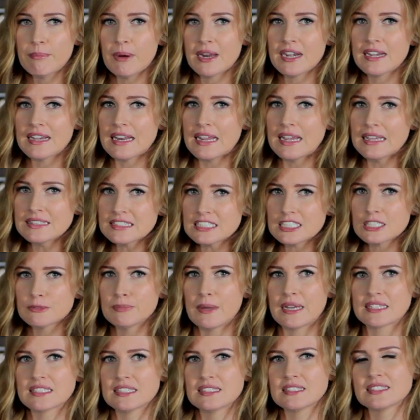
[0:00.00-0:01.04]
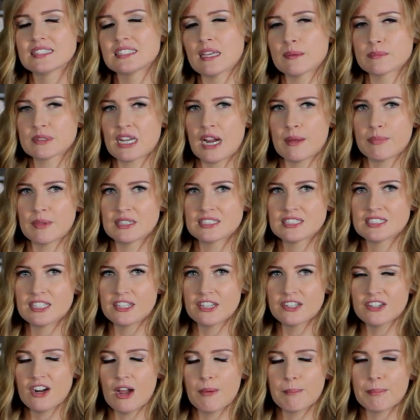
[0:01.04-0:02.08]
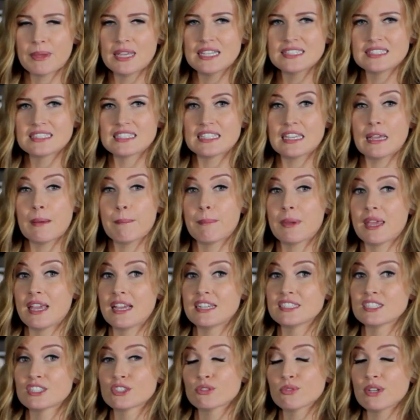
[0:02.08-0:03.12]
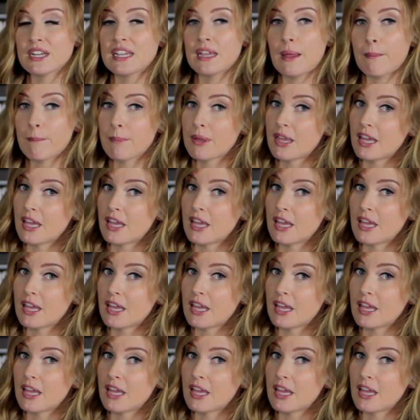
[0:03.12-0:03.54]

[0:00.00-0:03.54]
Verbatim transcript: but it is expected sometime this year on PC, PS3,